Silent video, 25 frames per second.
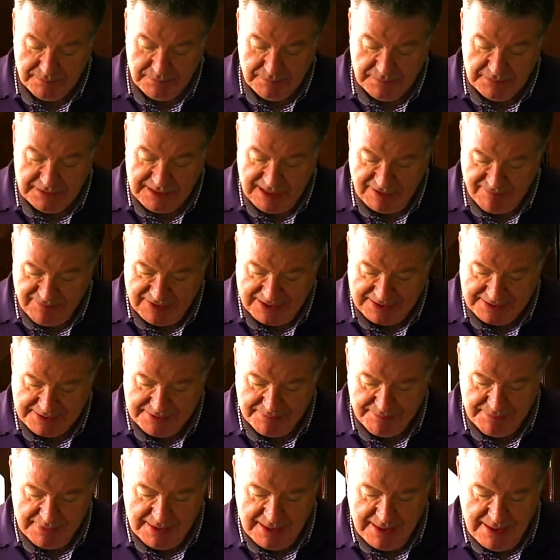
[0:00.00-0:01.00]
Tevet,
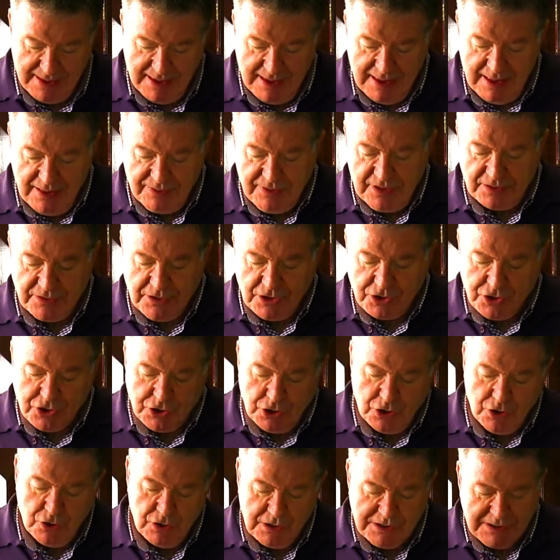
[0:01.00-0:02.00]
that the
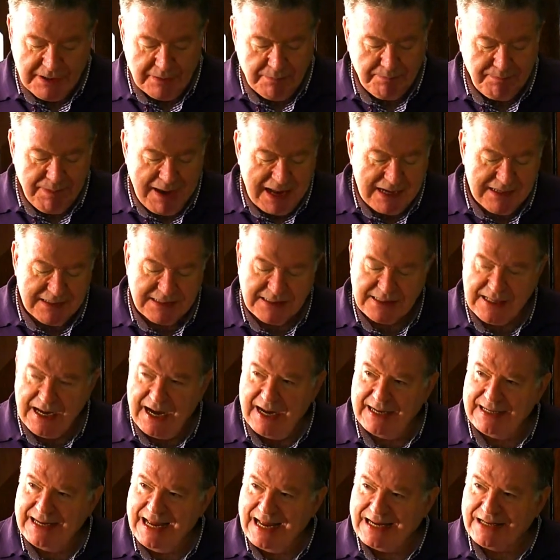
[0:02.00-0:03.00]
Jews in
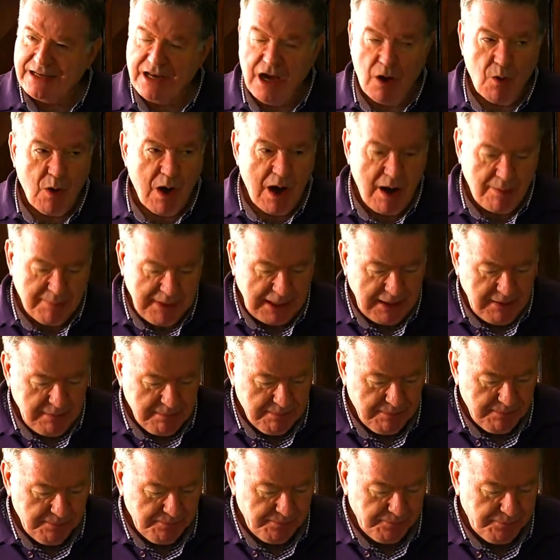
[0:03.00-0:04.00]
Palestine had no army,
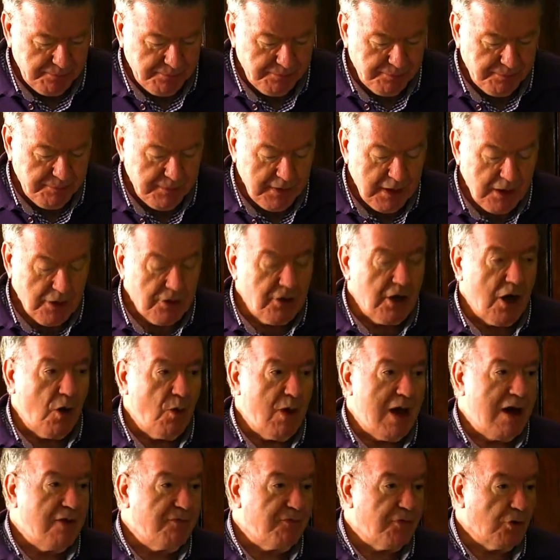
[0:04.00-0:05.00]
no
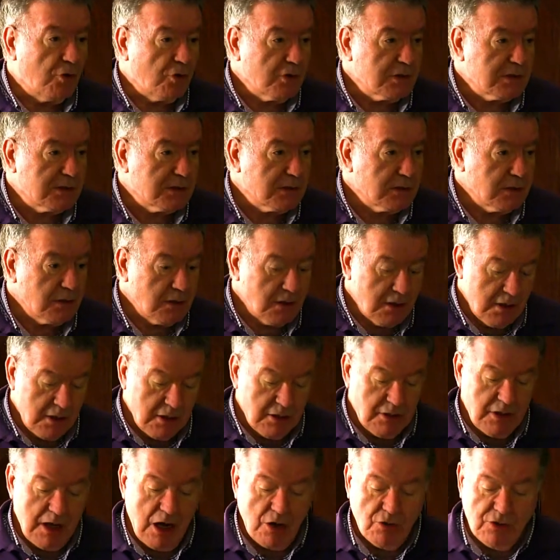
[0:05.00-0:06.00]
air force,
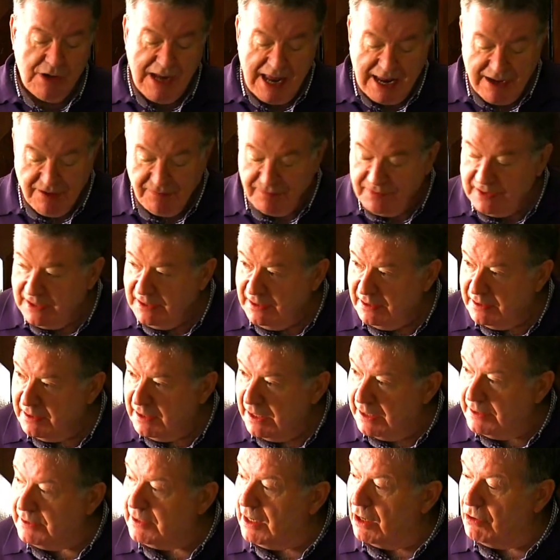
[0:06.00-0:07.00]
no navy,
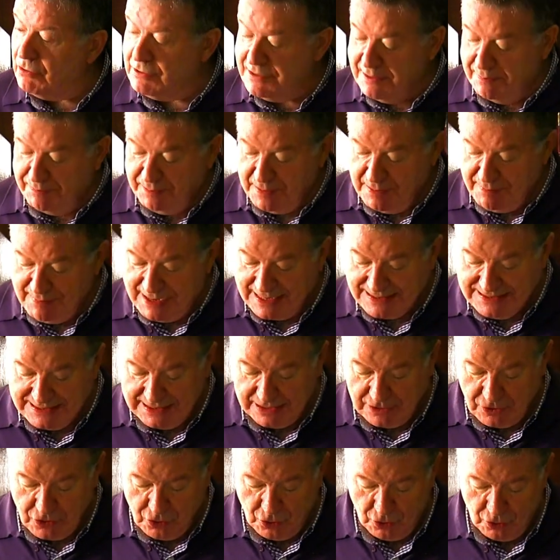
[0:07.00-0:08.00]
and no
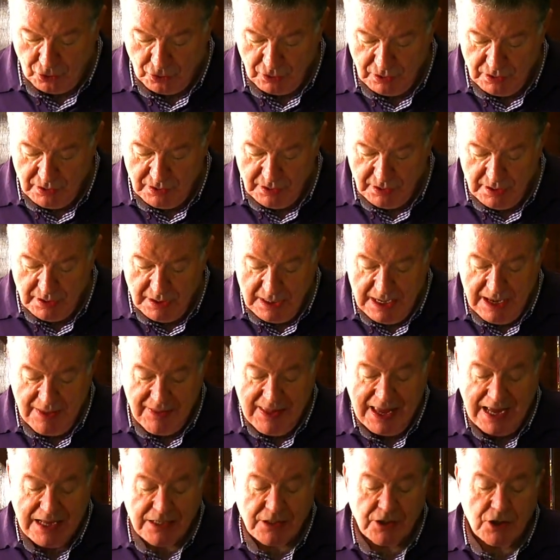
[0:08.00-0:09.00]
diplomatic corps. They
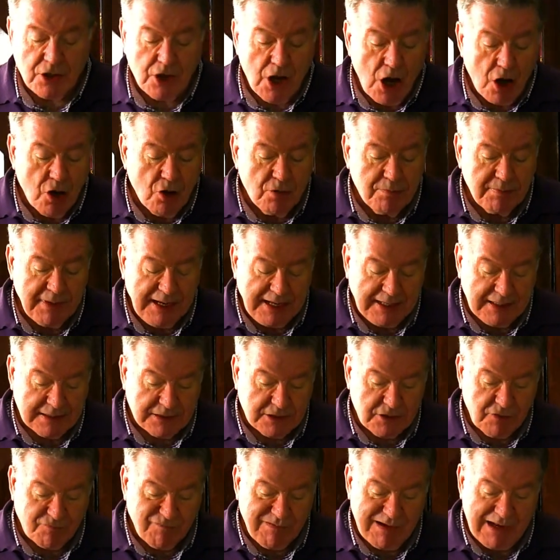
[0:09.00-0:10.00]
had no means
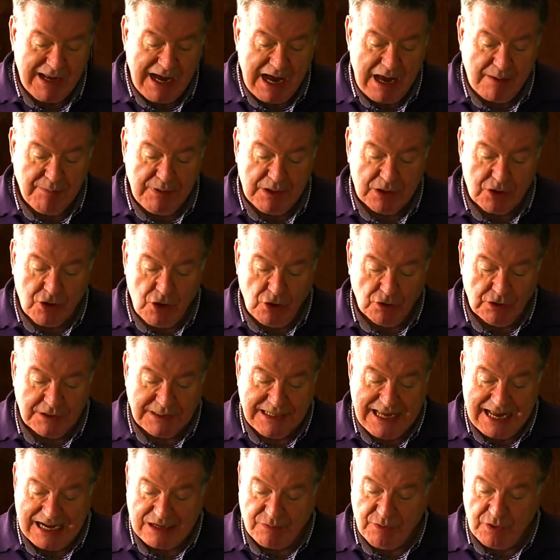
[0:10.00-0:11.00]
of reliable
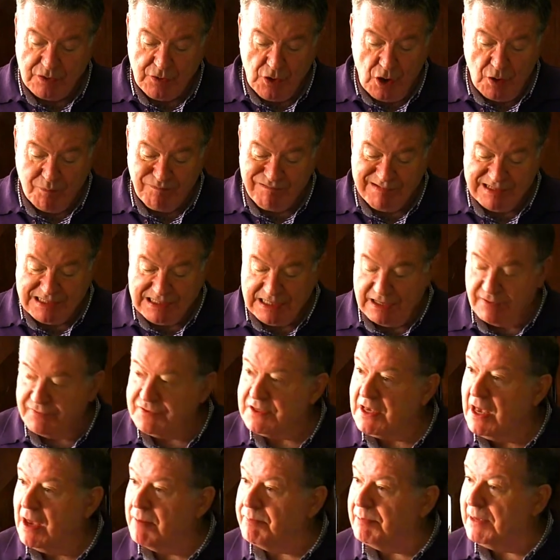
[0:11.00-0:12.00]
contact with operatives
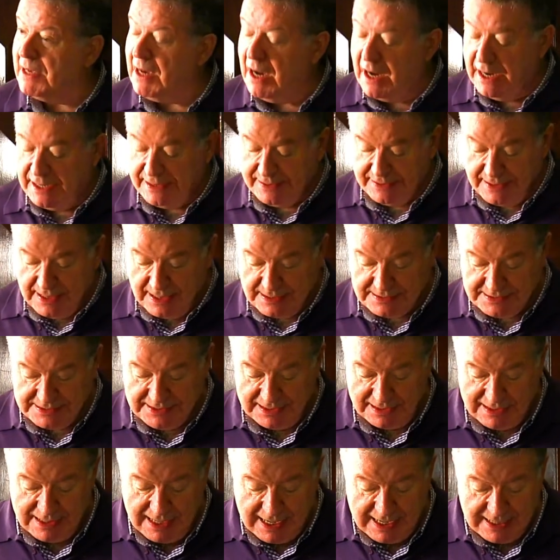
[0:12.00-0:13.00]
behind
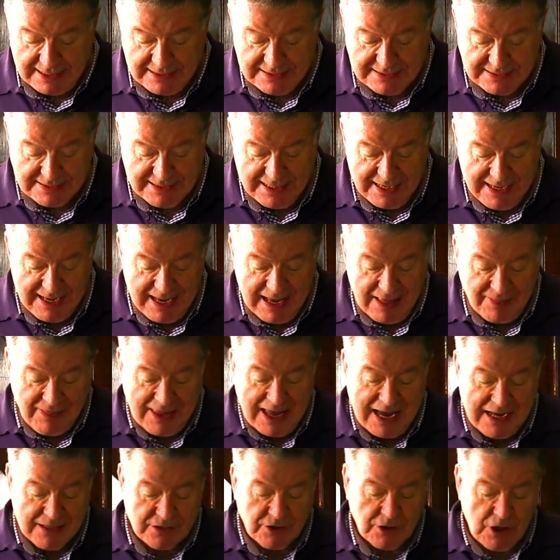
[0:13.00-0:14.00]
Nazi lines. They
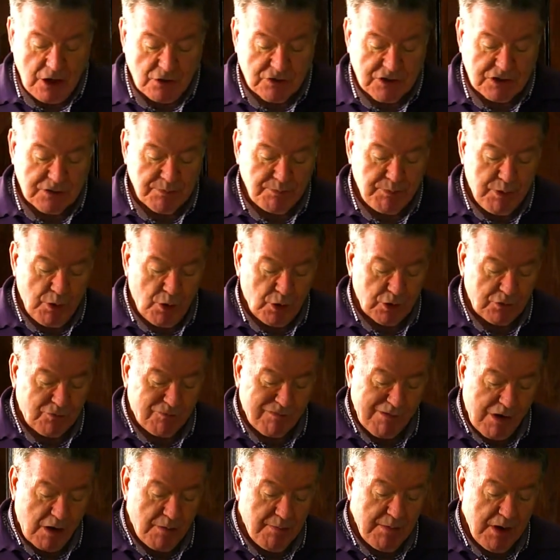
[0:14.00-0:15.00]
had no support
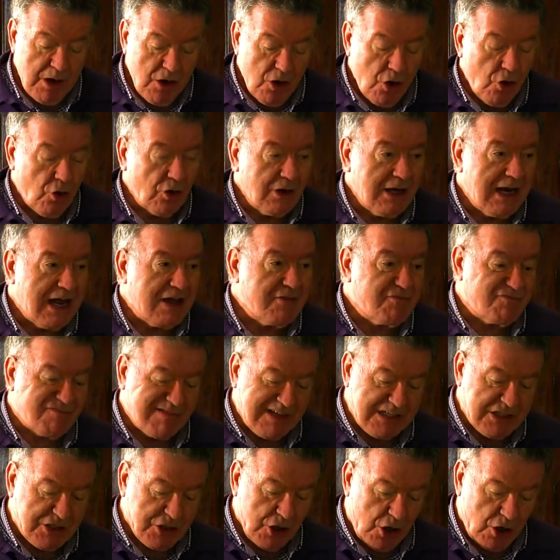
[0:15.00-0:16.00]
from or
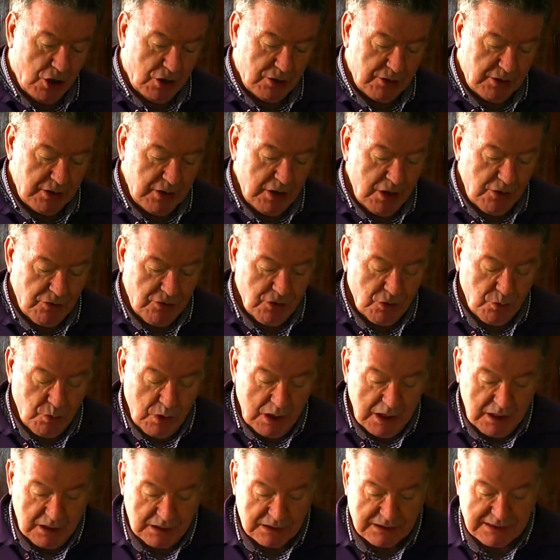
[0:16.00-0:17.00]
leverage on the
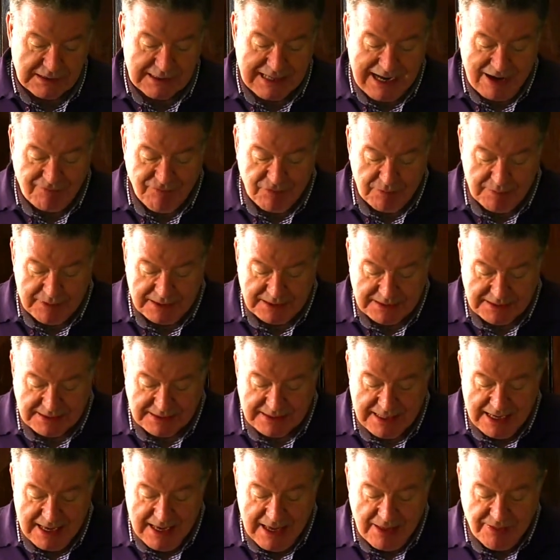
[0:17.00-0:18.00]
world's
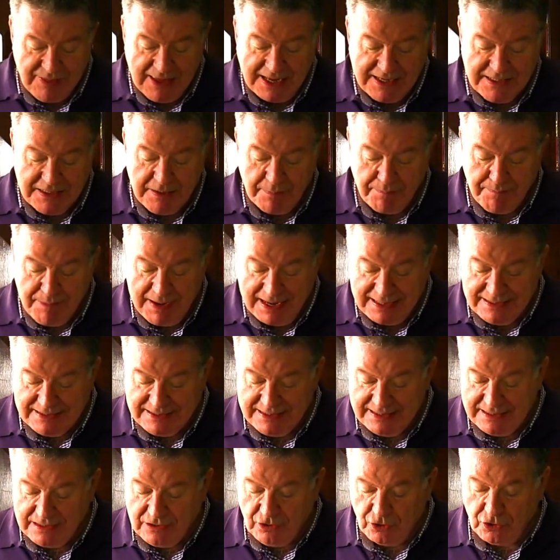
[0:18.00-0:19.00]
governments. They
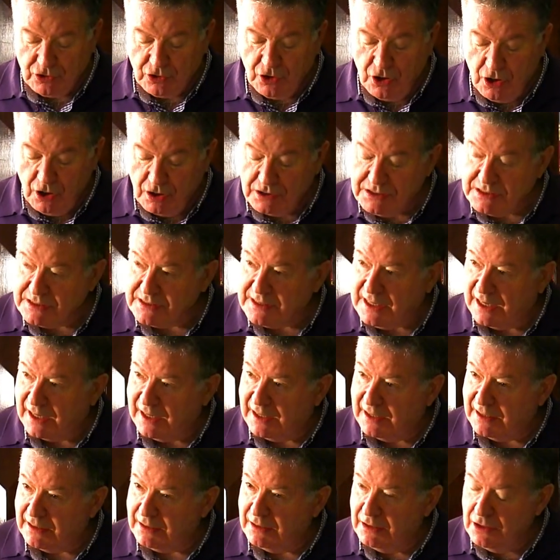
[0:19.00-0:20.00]
depended on
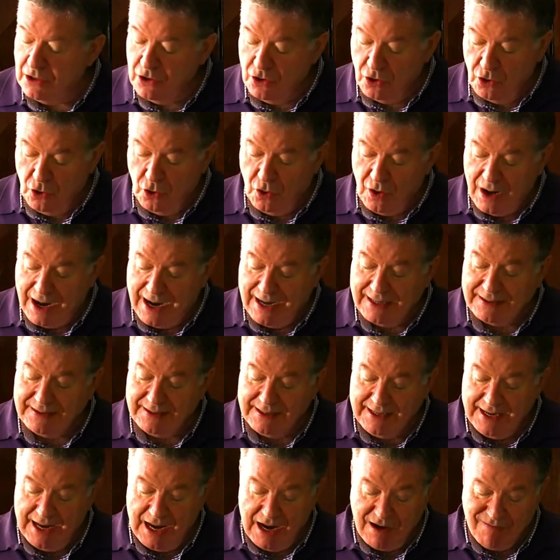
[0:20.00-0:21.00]
hostile or
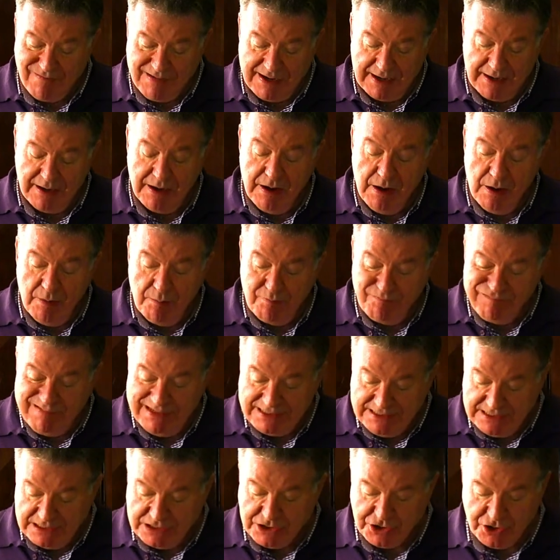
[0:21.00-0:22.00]
uncaring
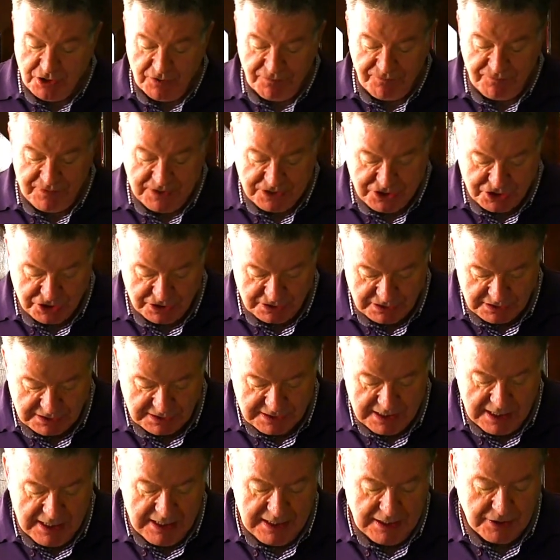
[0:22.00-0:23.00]
British
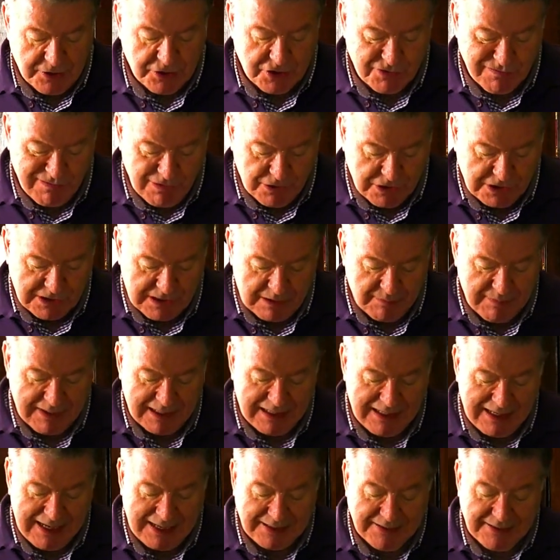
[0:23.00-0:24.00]
officials in Jerusalem
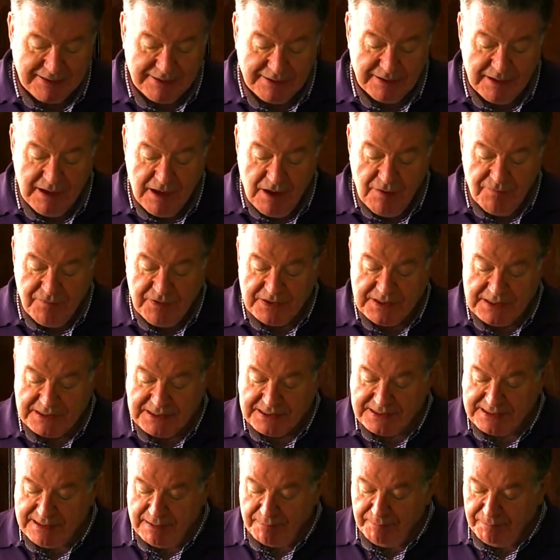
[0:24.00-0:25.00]
and London for the
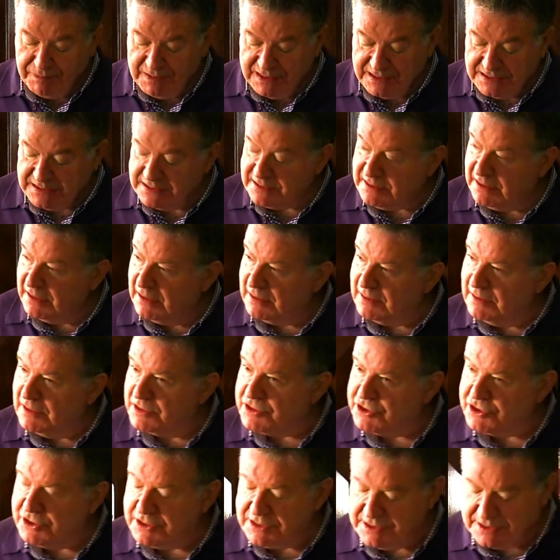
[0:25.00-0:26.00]
simplest
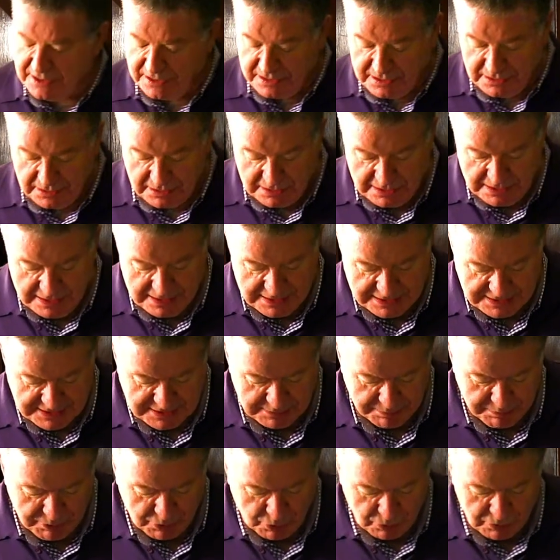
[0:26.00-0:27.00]
logistical
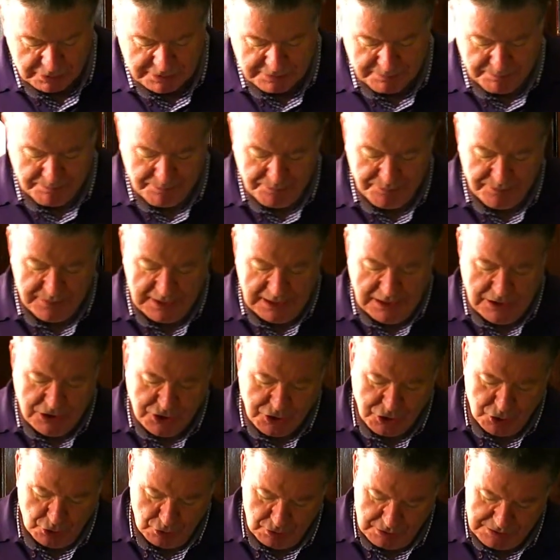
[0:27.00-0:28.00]
support. In
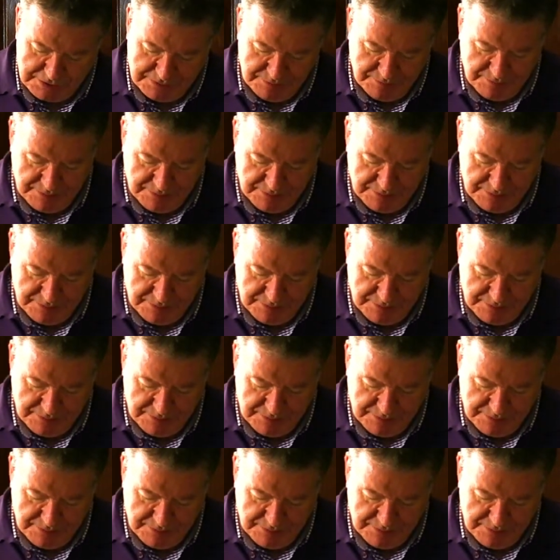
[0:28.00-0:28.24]
short,